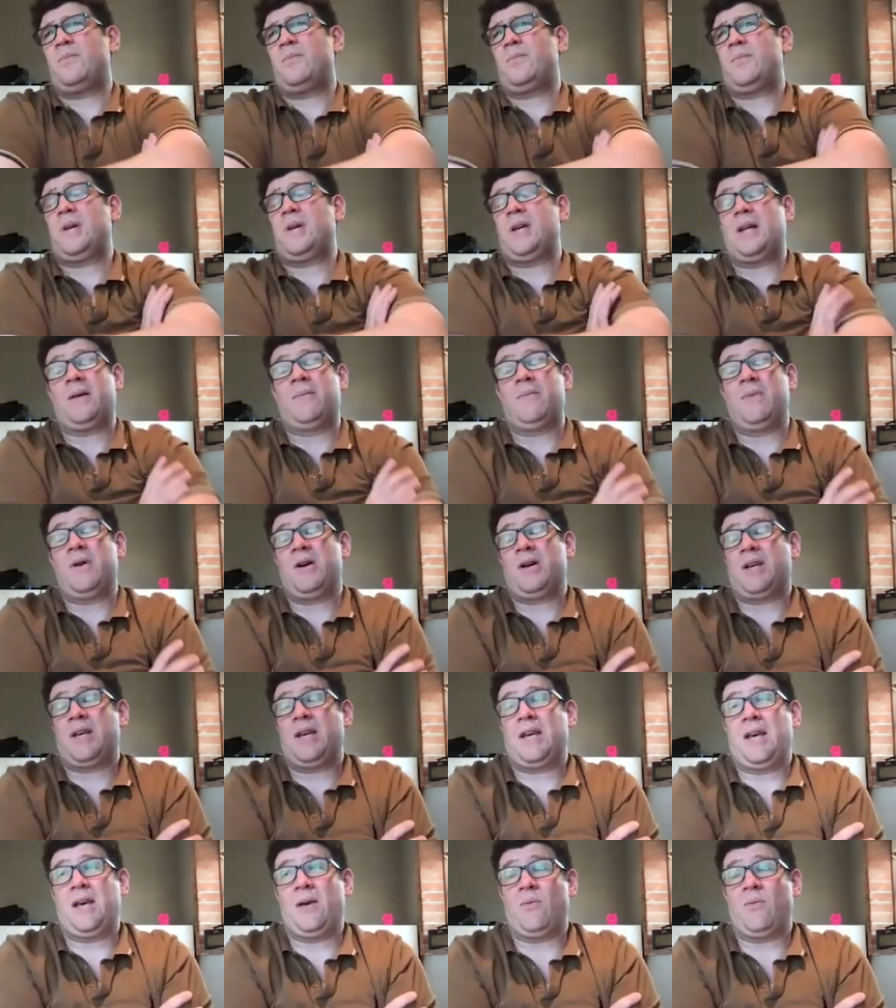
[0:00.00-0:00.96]
again i'm
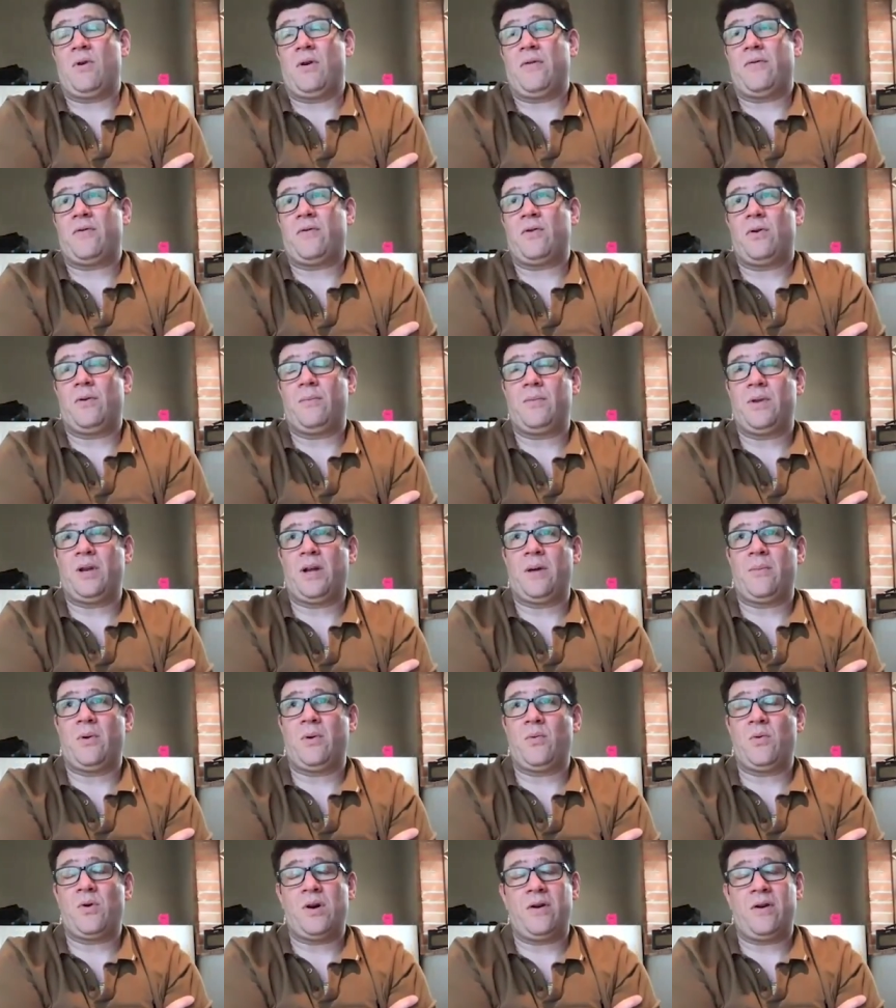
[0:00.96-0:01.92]
lucky here where i've got you know
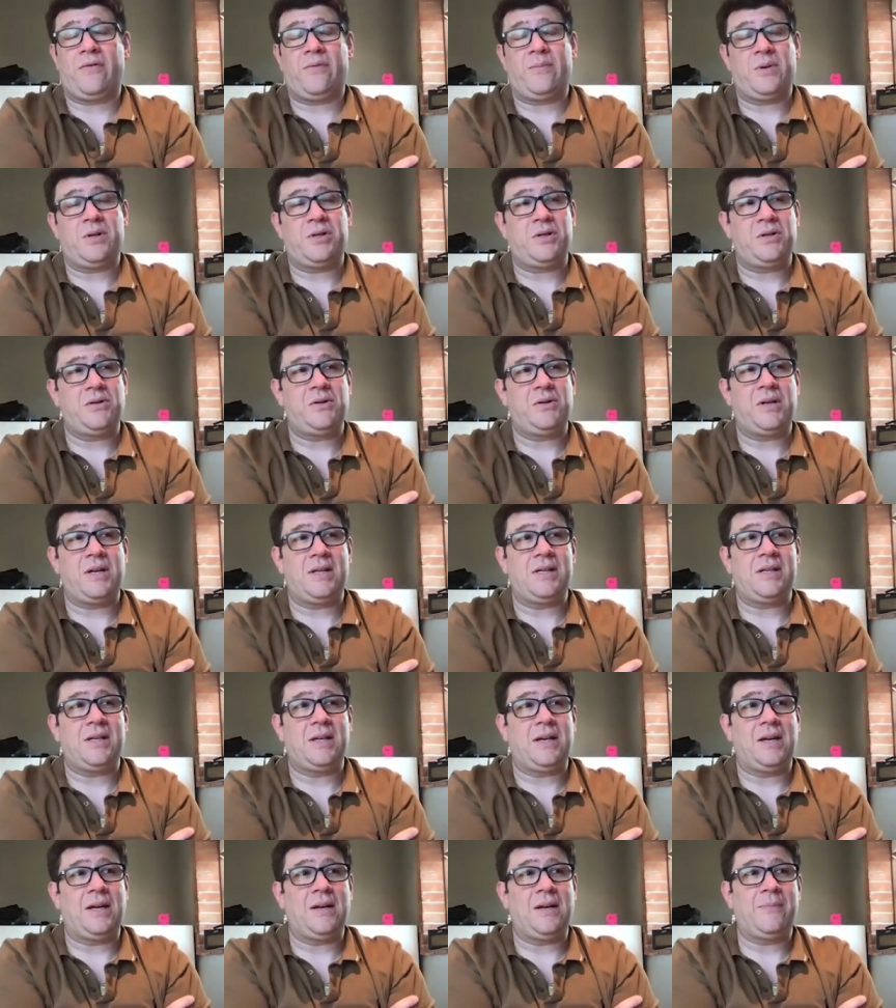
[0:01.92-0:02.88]
my wife and my two kids
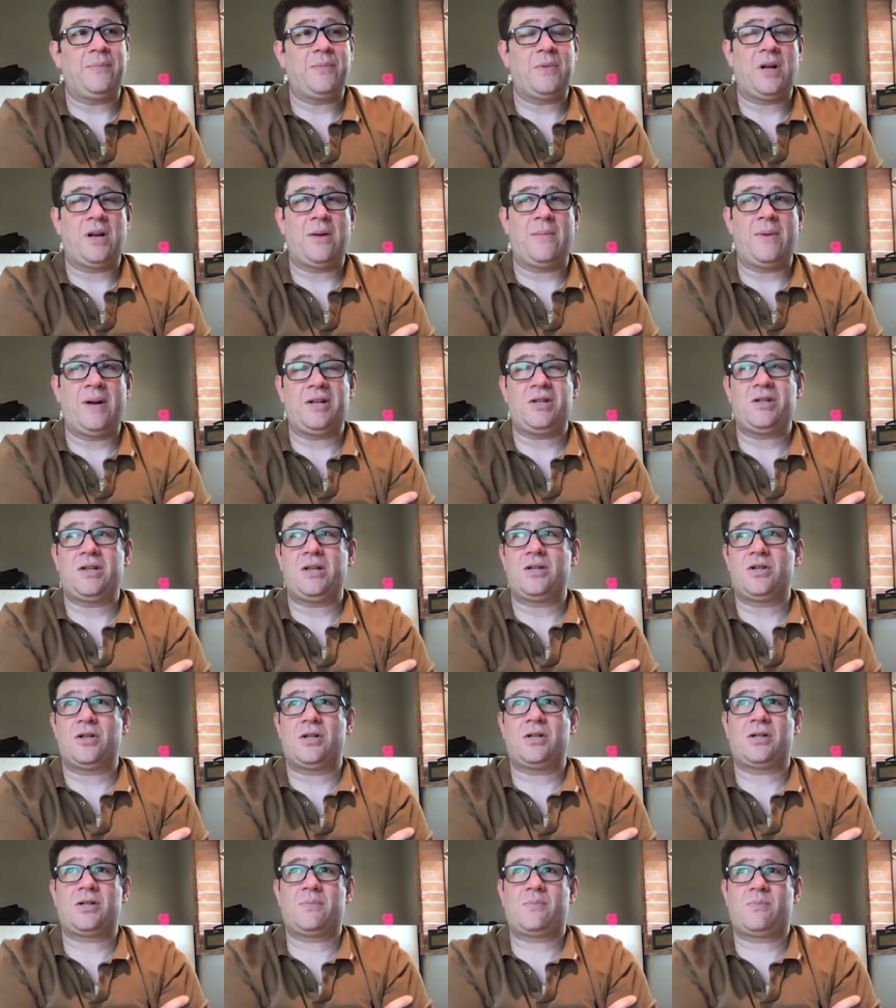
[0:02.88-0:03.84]
here and i'm actually
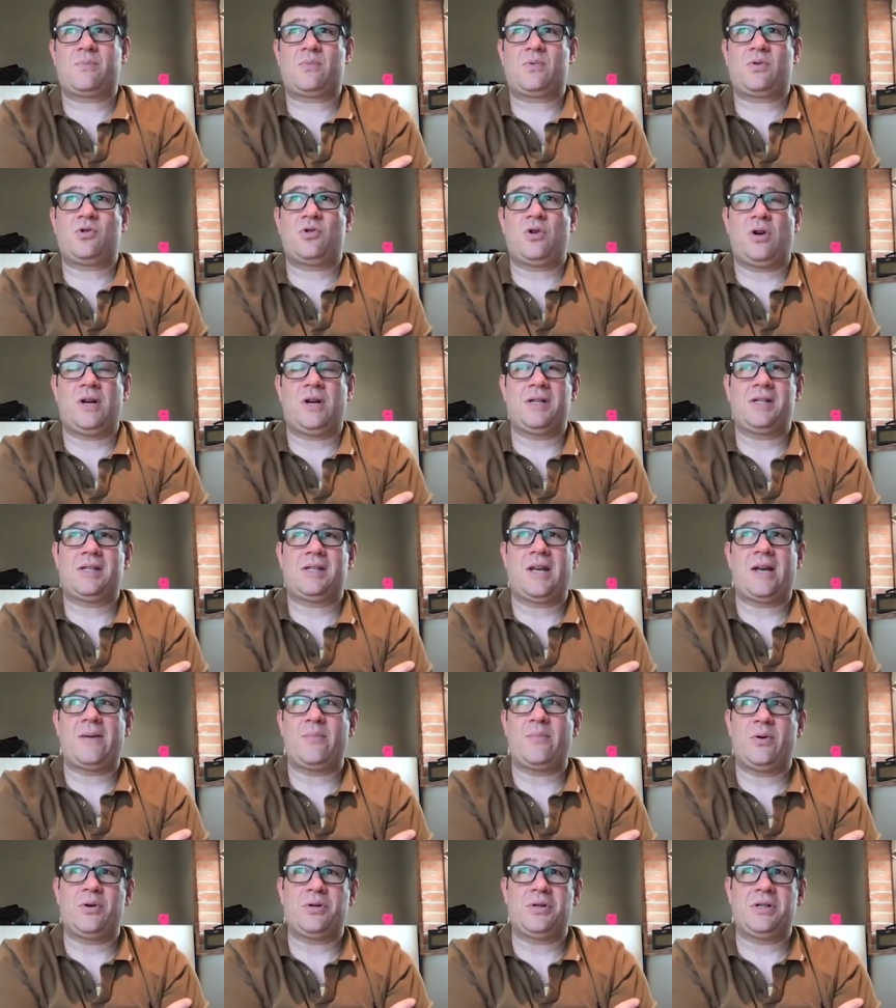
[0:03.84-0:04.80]
just trying to stay
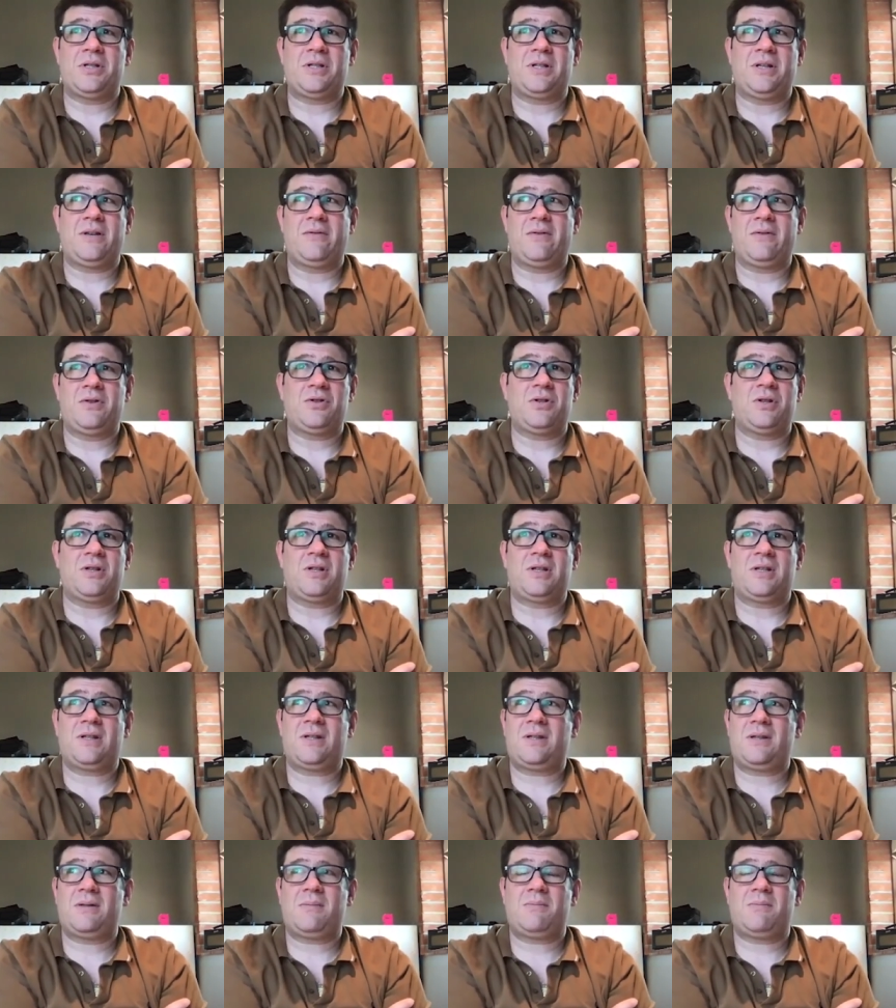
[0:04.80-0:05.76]
positive and
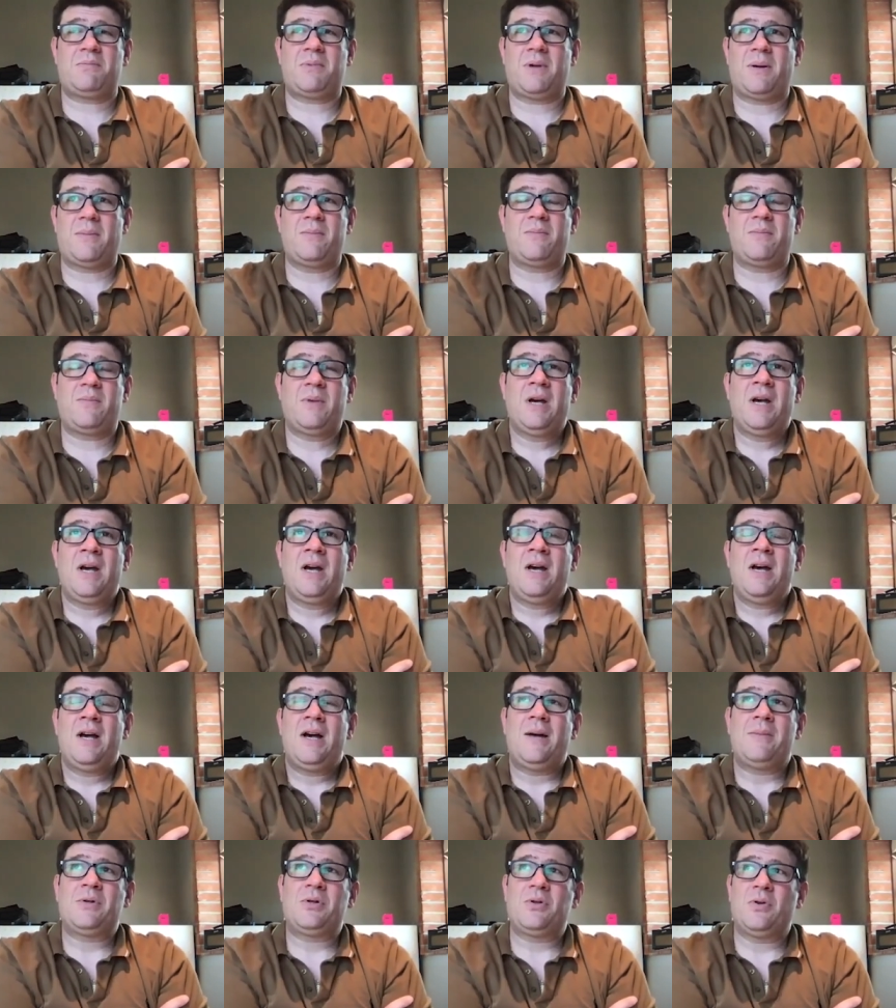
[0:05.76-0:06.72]
just i'm
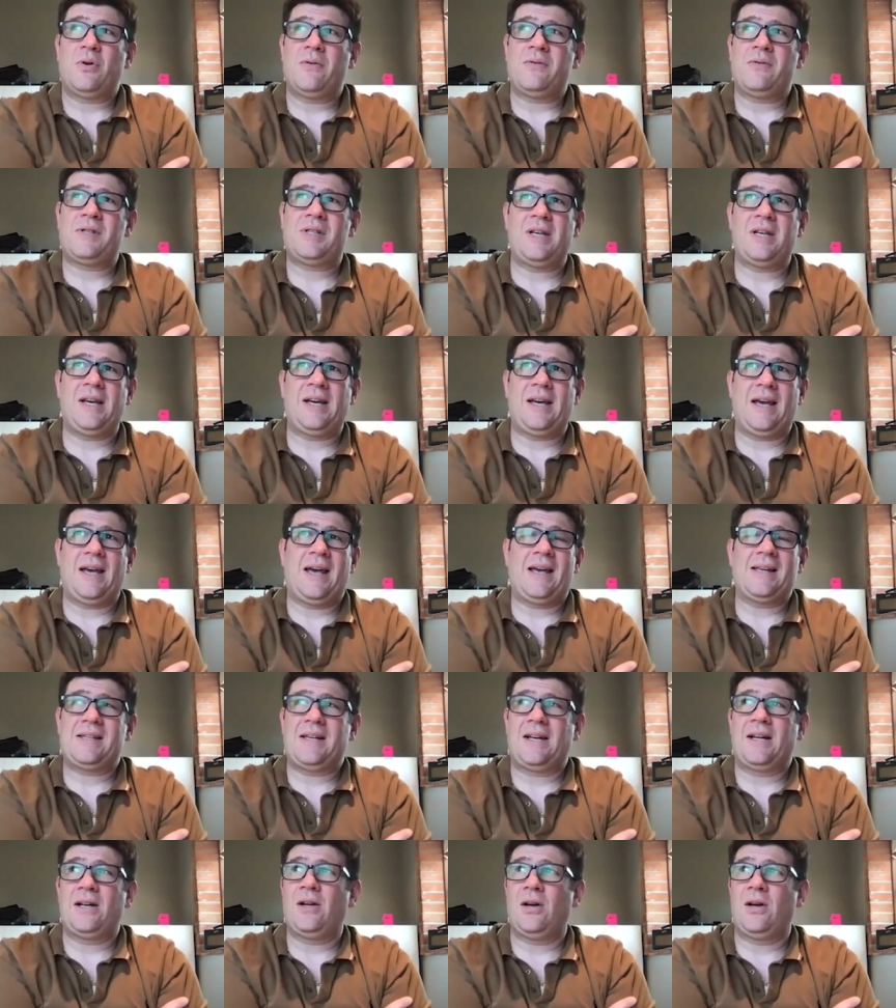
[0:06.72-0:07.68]
i'm sort of seeing it as
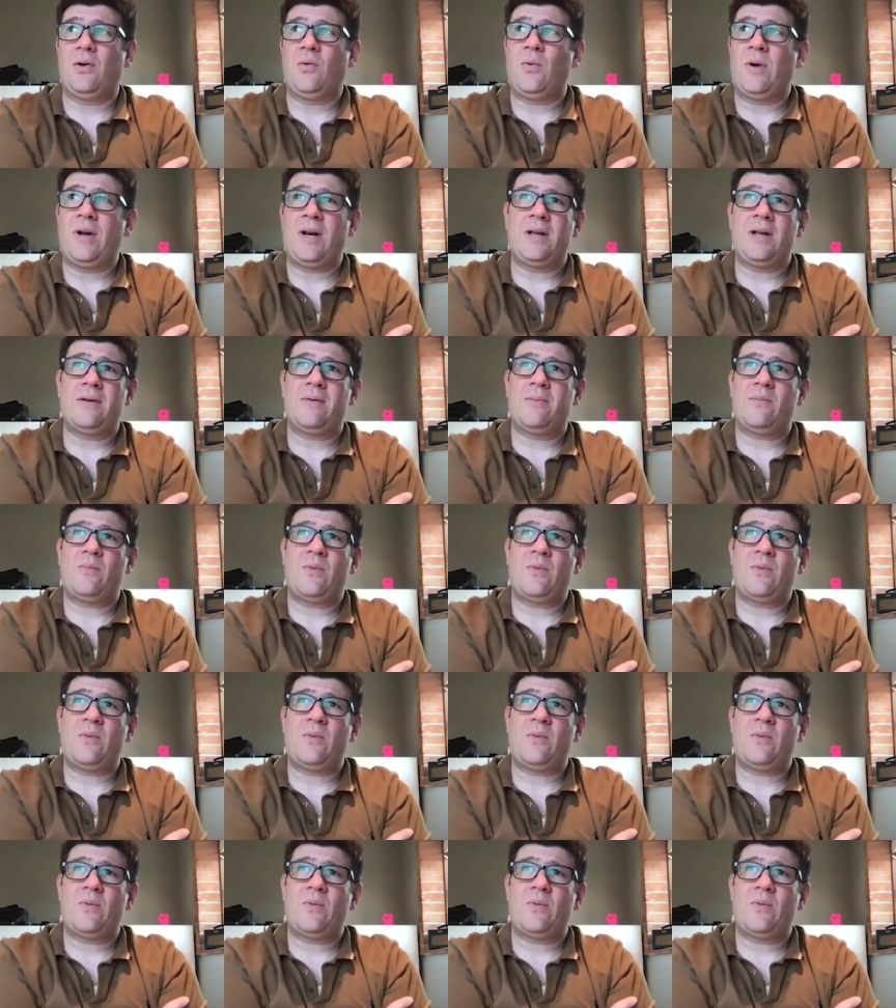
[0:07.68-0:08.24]
a look when a, uh,